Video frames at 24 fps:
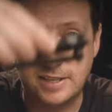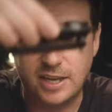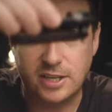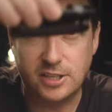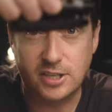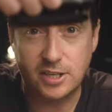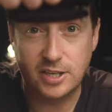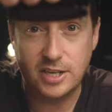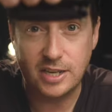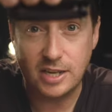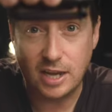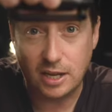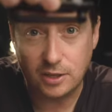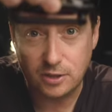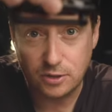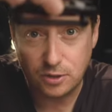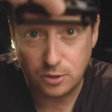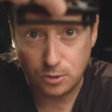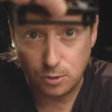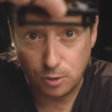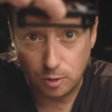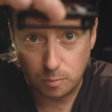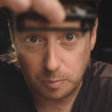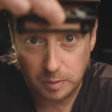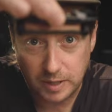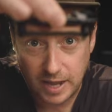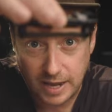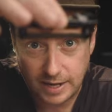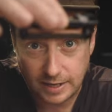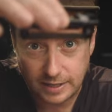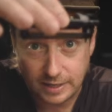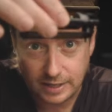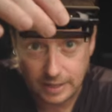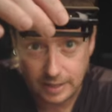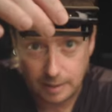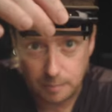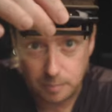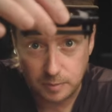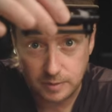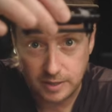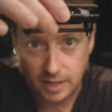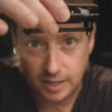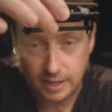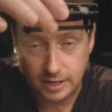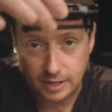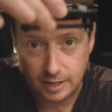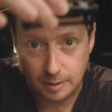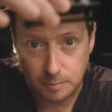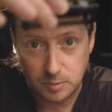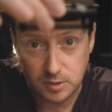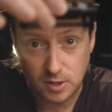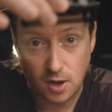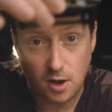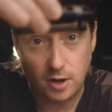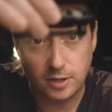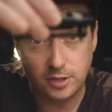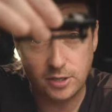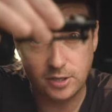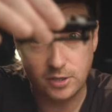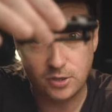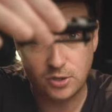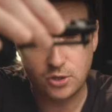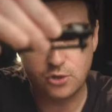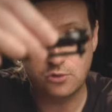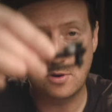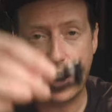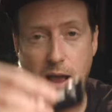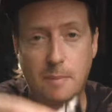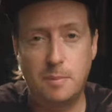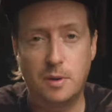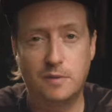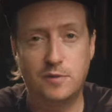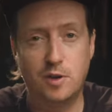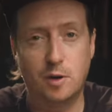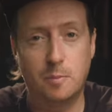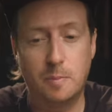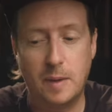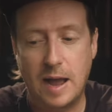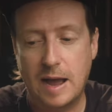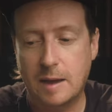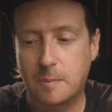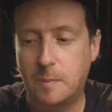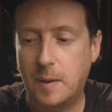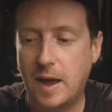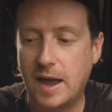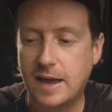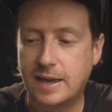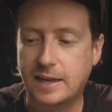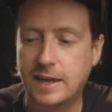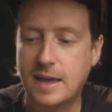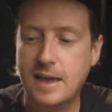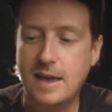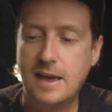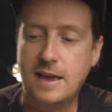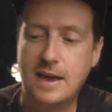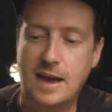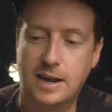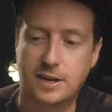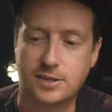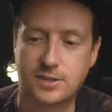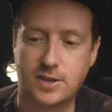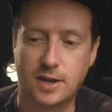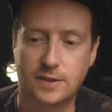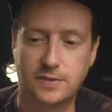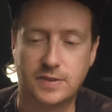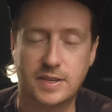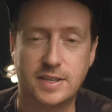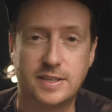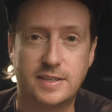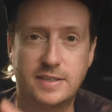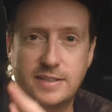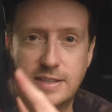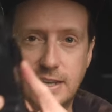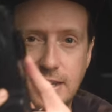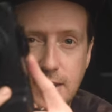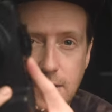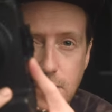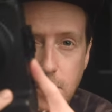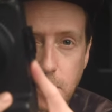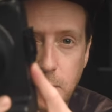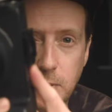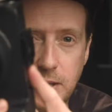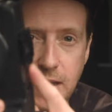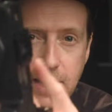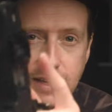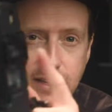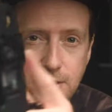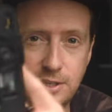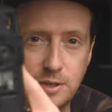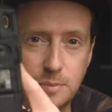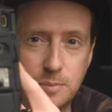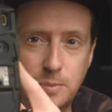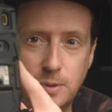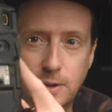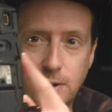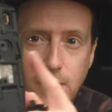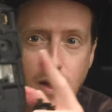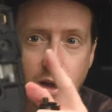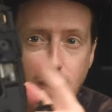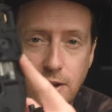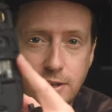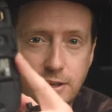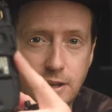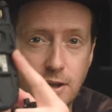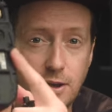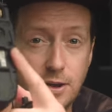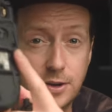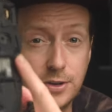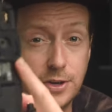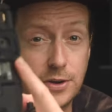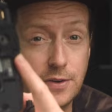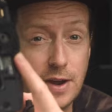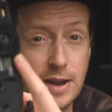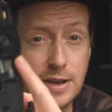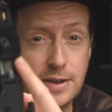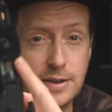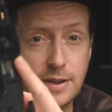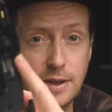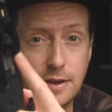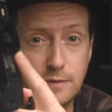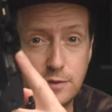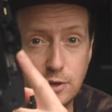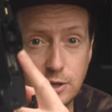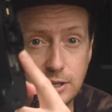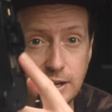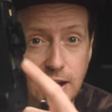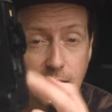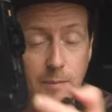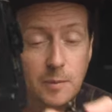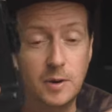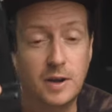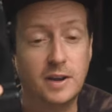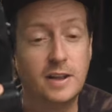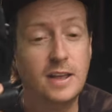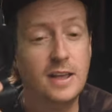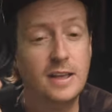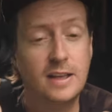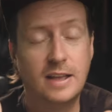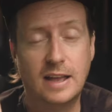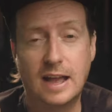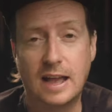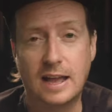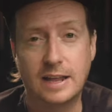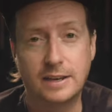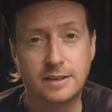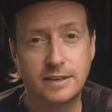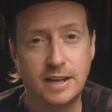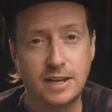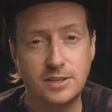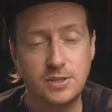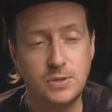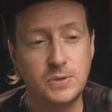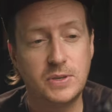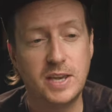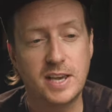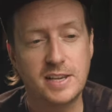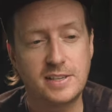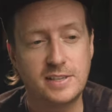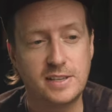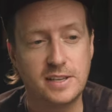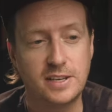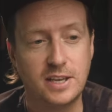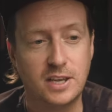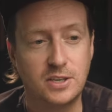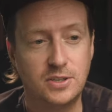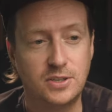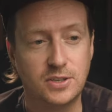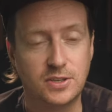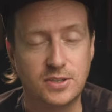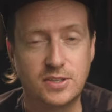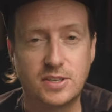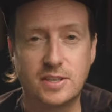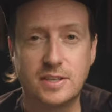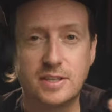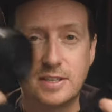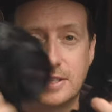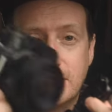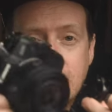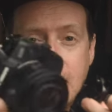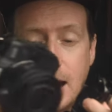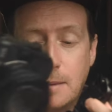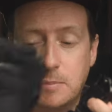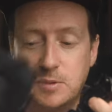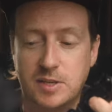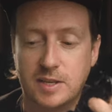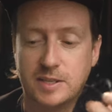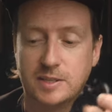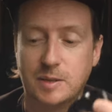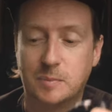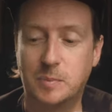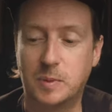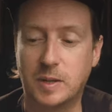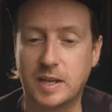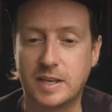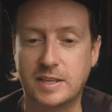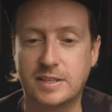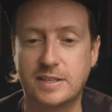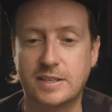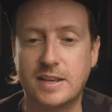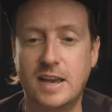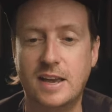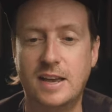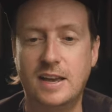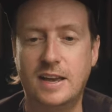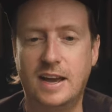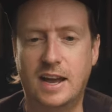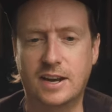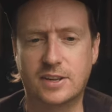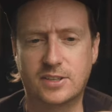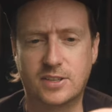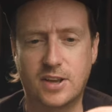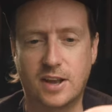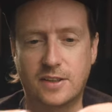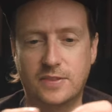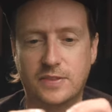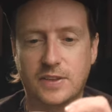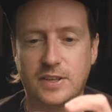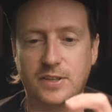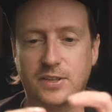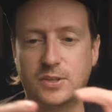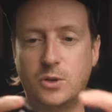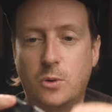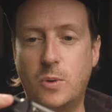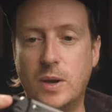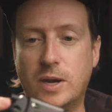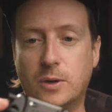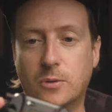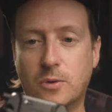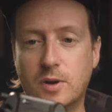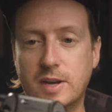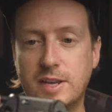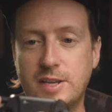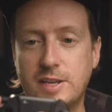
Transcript: essentially a dual-plated clip that clips onto the strap of your backpack, and it's got this single plate that you put on the under end of your camera, and as you guessed it, it just snaps into place. And it's got this quick